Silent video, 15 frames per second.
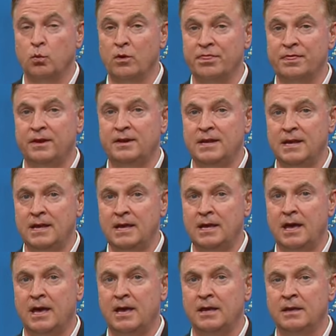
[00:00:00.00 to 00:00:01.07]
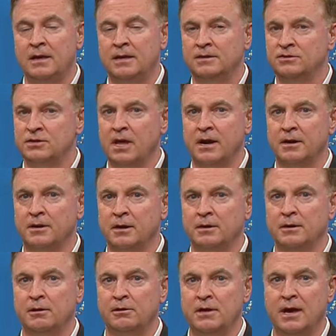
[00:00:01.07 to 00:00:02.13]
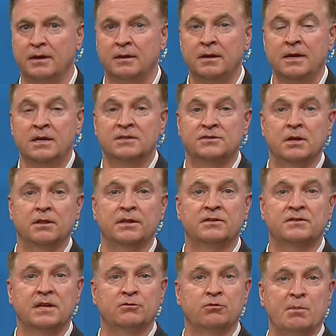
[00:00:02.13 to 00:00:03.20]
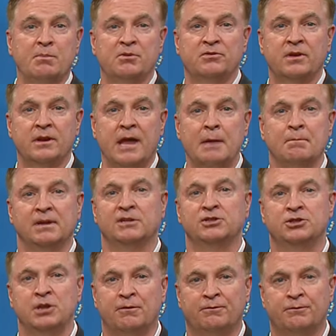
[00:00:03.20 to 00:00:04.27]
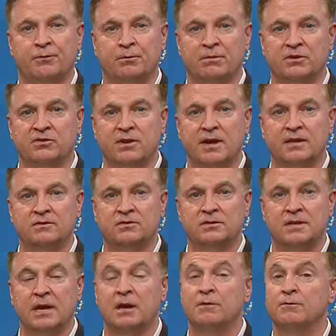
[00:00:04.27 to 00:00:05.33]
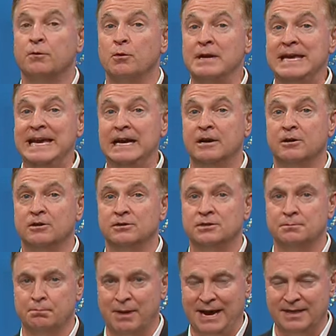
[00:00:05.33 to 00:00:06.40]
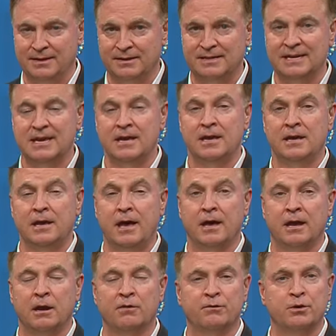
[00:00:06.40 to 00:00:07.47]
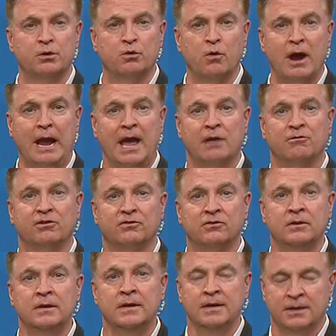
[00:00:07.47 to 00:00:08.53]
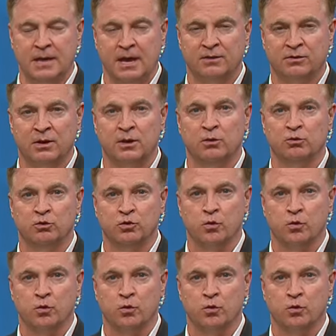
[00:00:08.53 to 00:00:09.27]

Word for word: with the DEA. It's not a done deal yet. Still, this does represent a big shift from the stance taken for years by the DEA. Here for you, Craig Andres, KSN News